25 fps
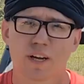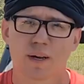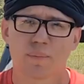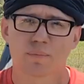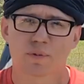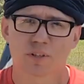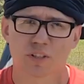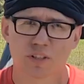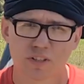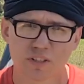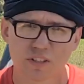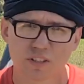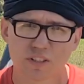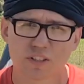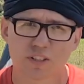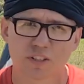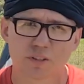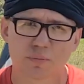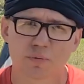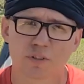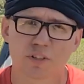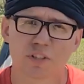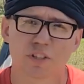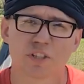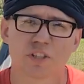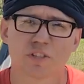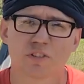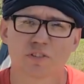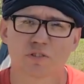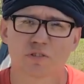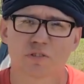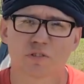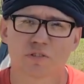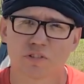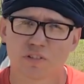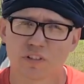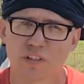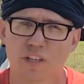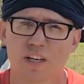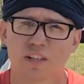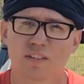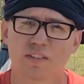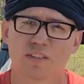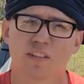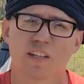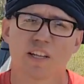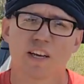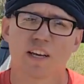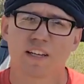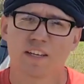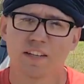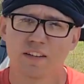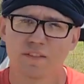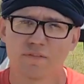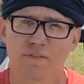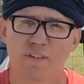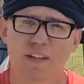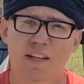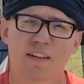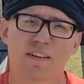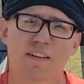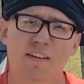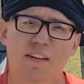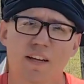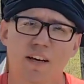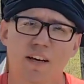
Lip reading: I'm going to need this machine to clear out the land and flatten it